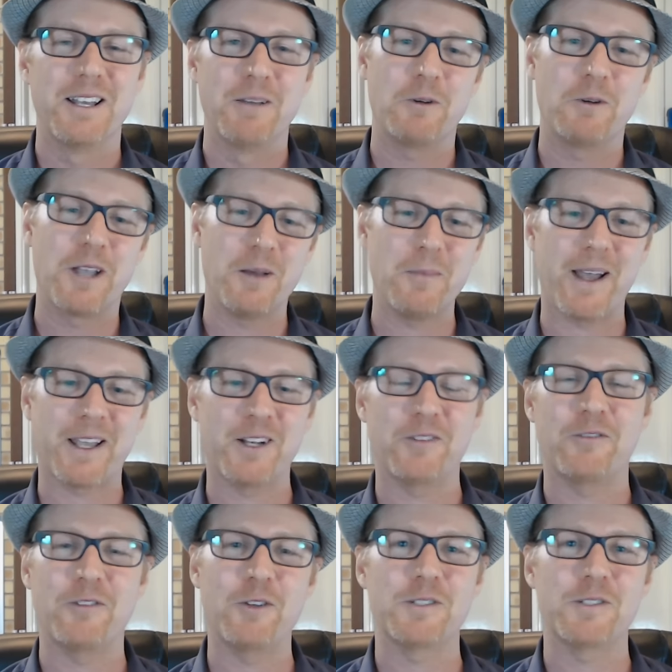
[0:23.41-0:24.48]
We'll come back in a
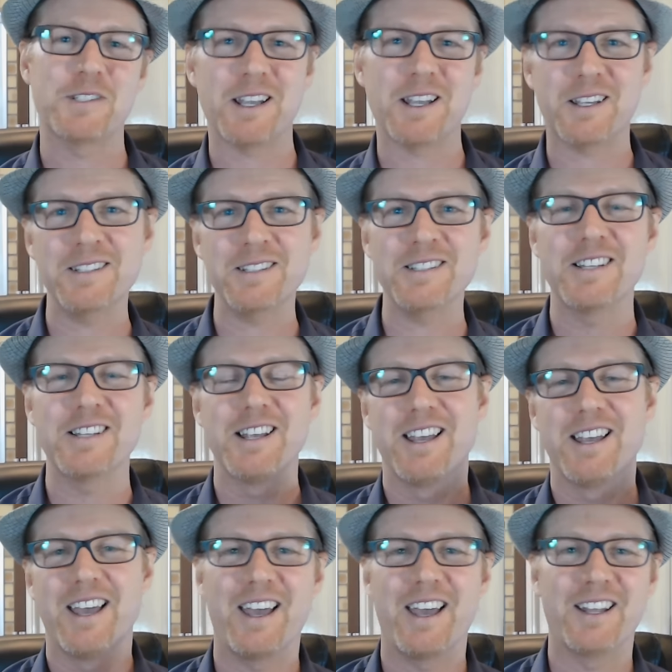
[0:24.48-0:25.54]
few seconds,
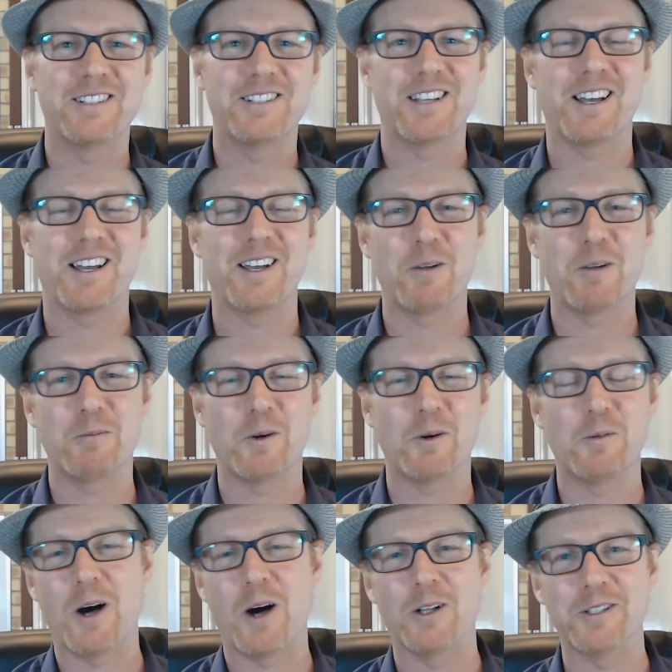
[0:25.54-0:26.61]
and
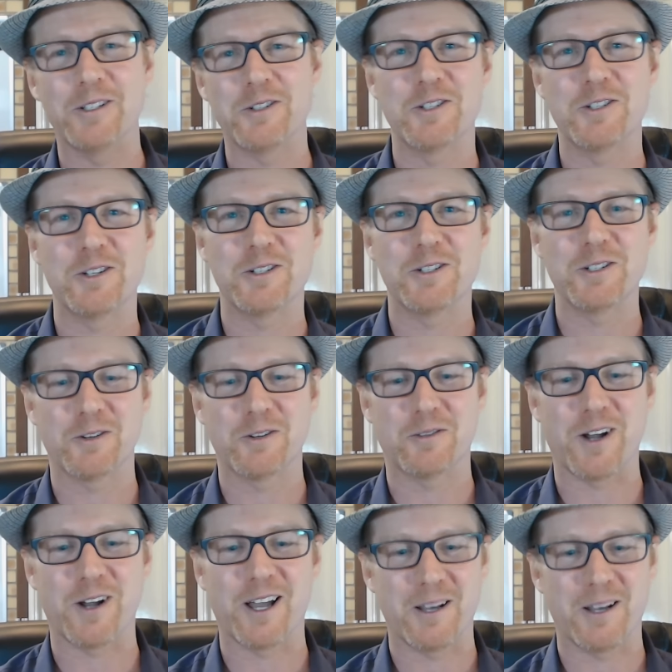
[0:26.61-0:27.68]
I'll introduce you to
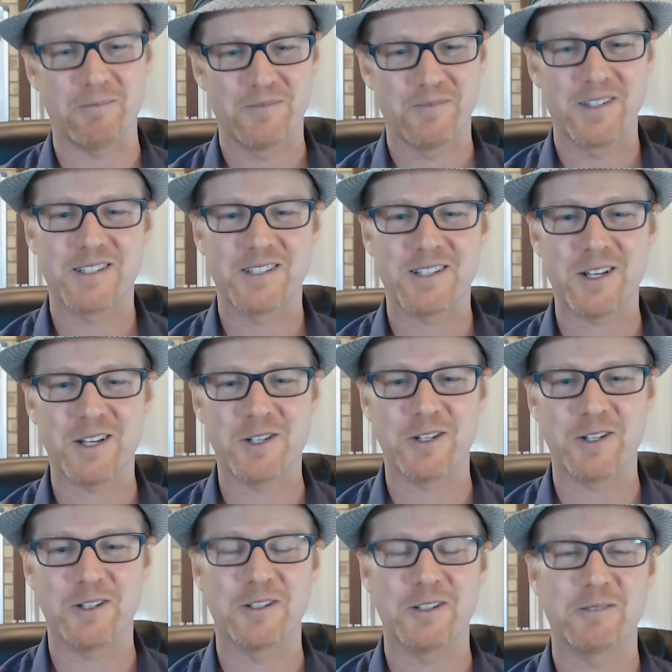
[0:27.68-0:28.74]
Freya. Stay
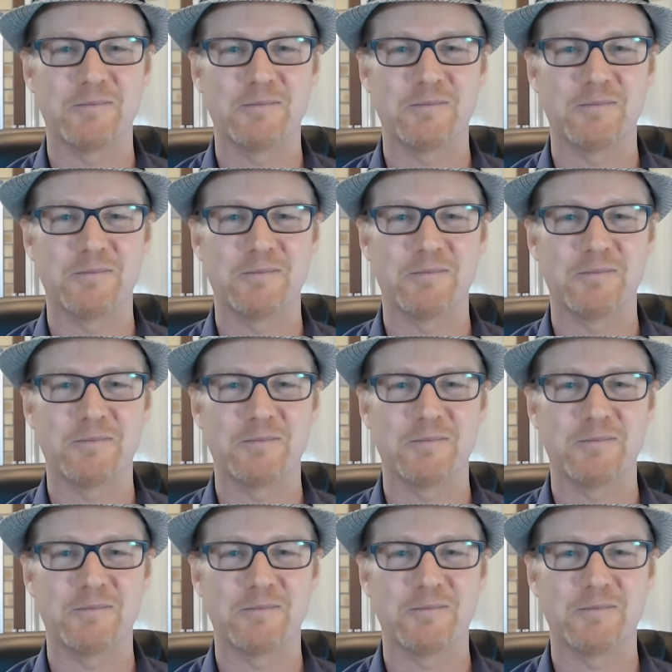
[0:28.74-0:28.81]
tuned.